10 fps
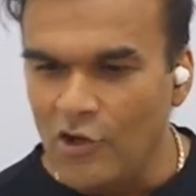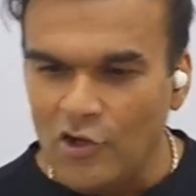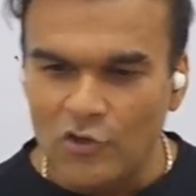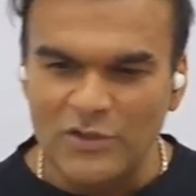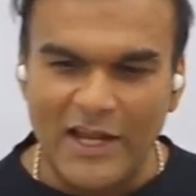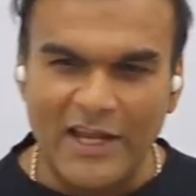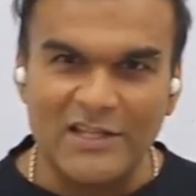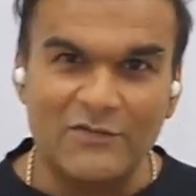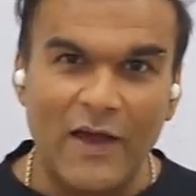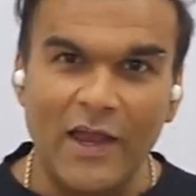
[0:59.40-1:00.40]
to
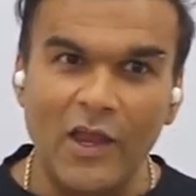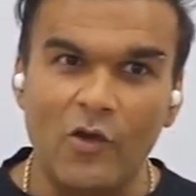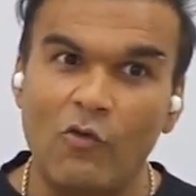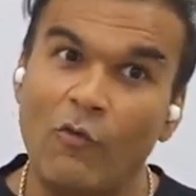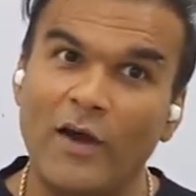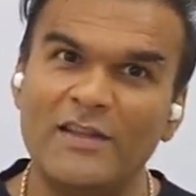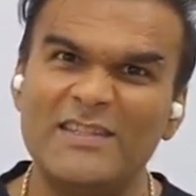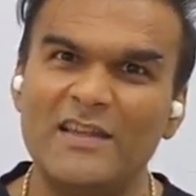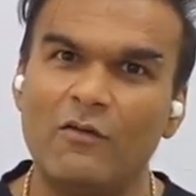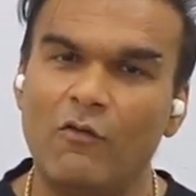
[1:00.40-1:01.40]
satisfy
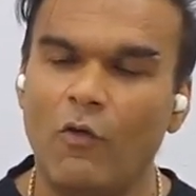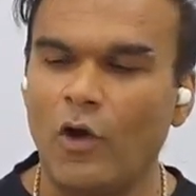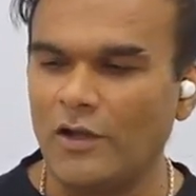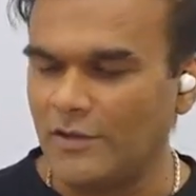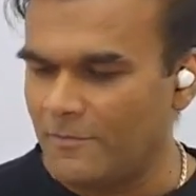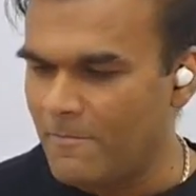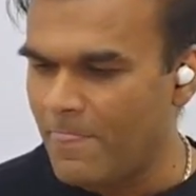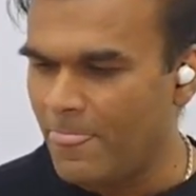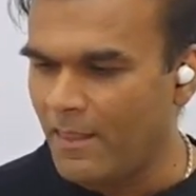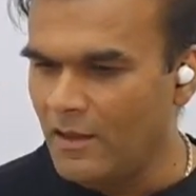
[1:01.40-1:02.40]
one's want.
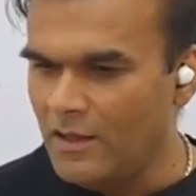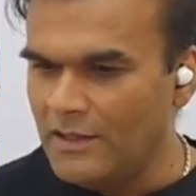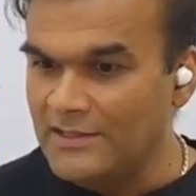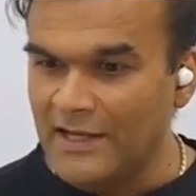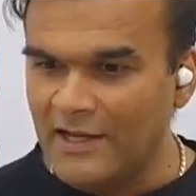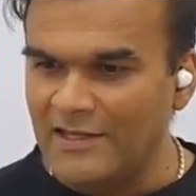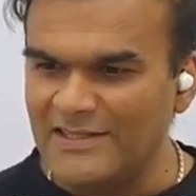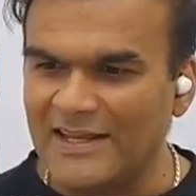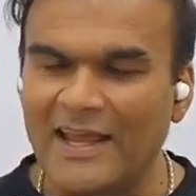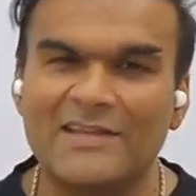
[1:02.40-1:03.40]
Second
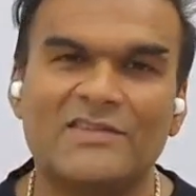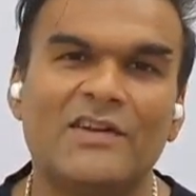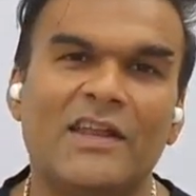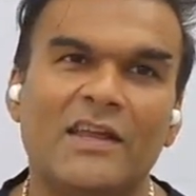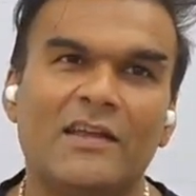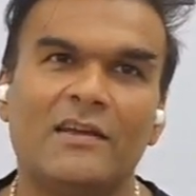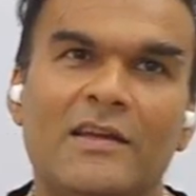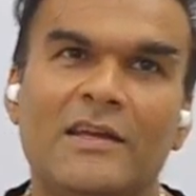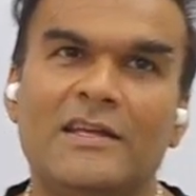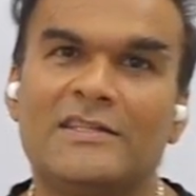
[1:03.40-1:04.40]
is scarcity.
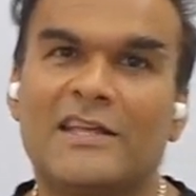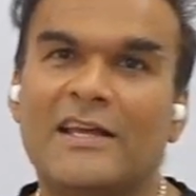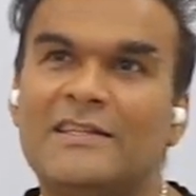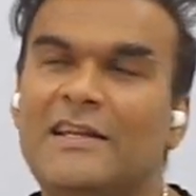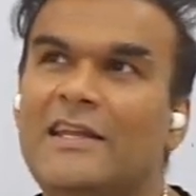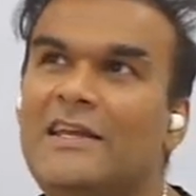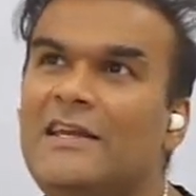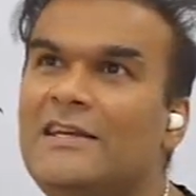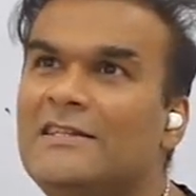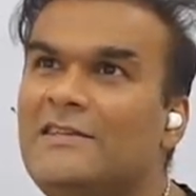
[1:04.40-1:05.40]

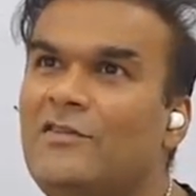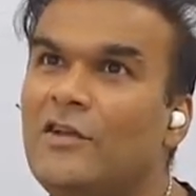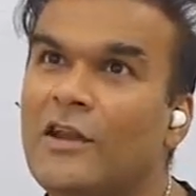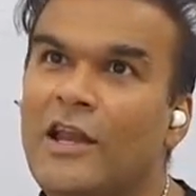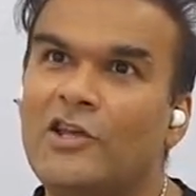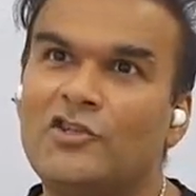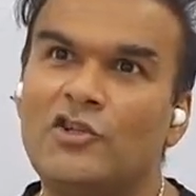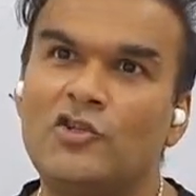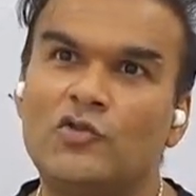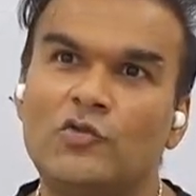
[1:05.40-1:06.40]
Scarcity is in
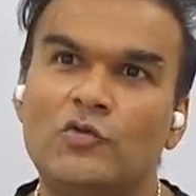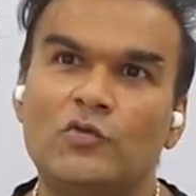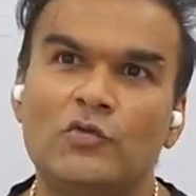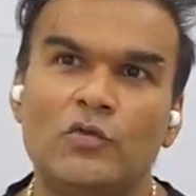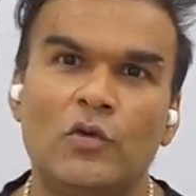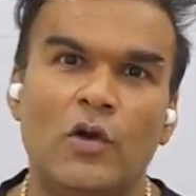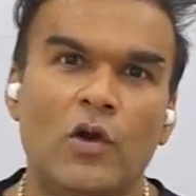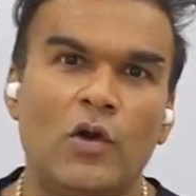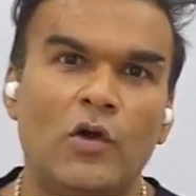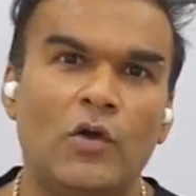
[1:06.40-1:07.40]
relation to
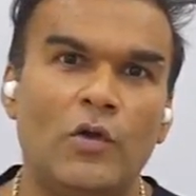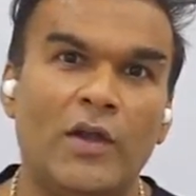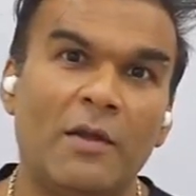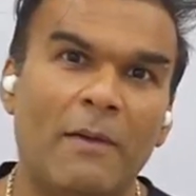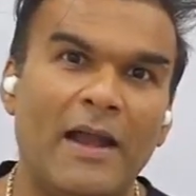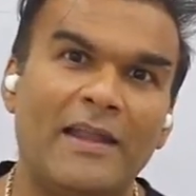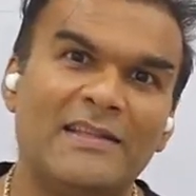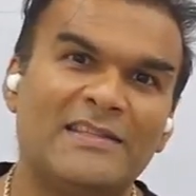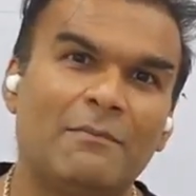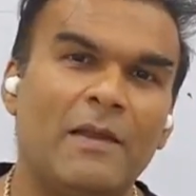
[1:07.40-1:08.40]
demand and
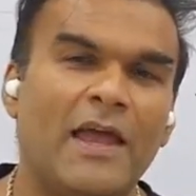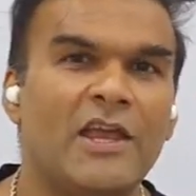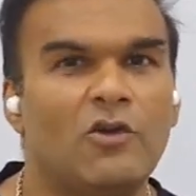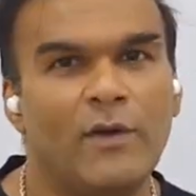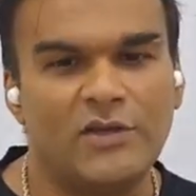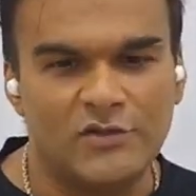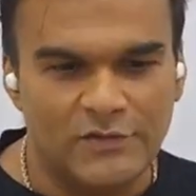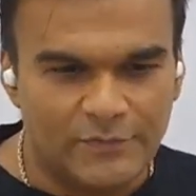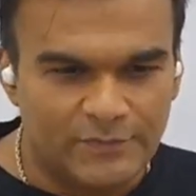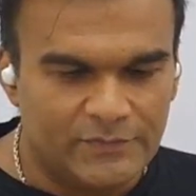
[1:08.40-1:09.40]
supply equation.
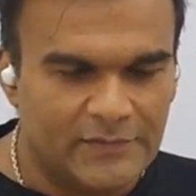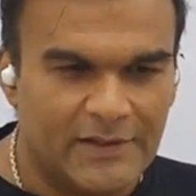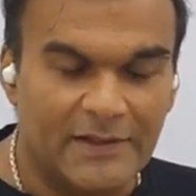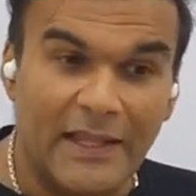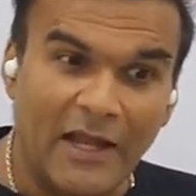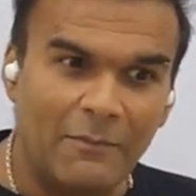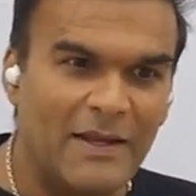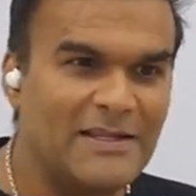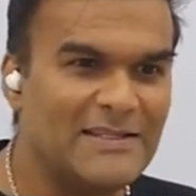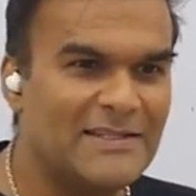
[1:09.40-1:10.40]
That
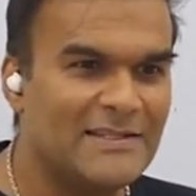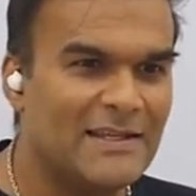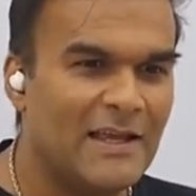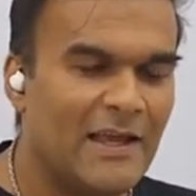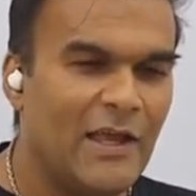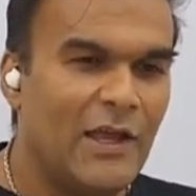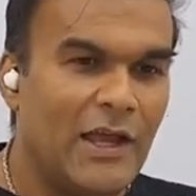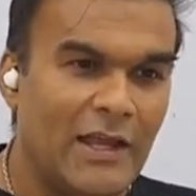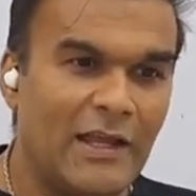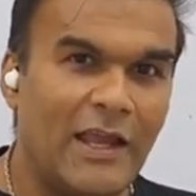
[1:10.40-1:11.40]
means,
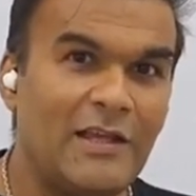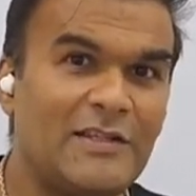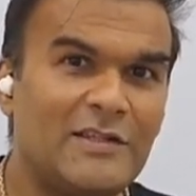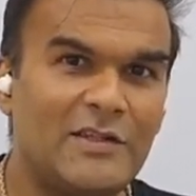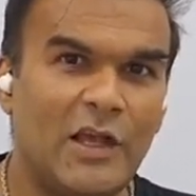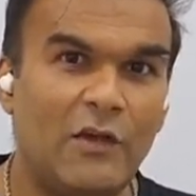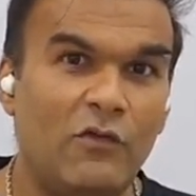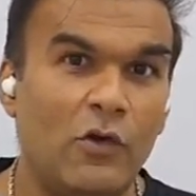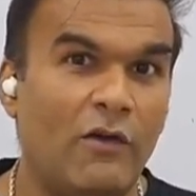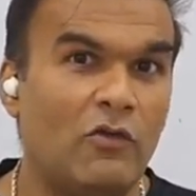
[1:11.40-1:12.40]
in case if
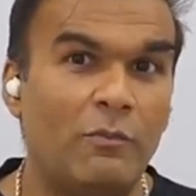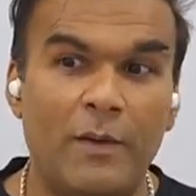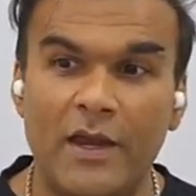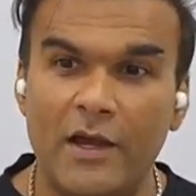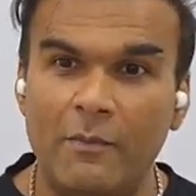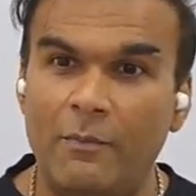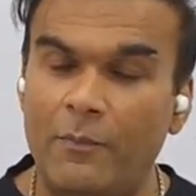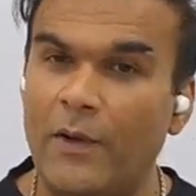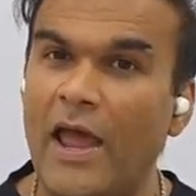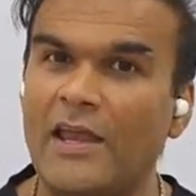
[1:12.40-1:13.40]
you have to pay a
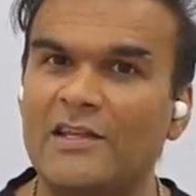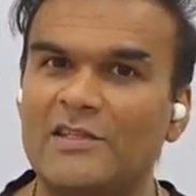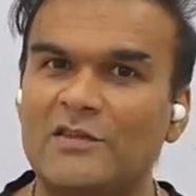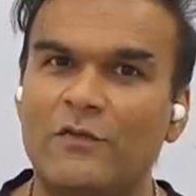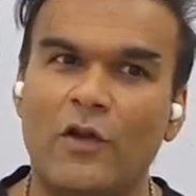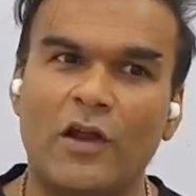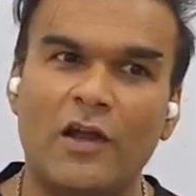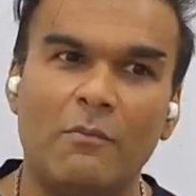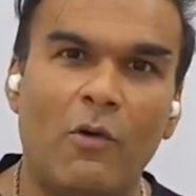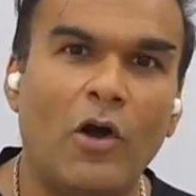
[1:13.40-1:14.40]
price for a
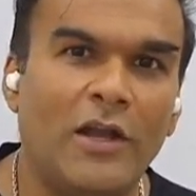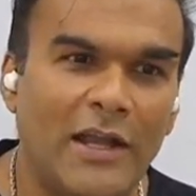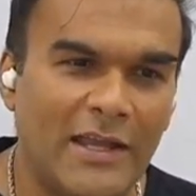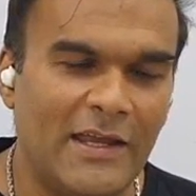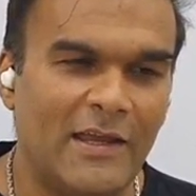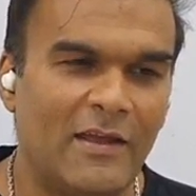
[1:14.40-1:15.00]
commodity,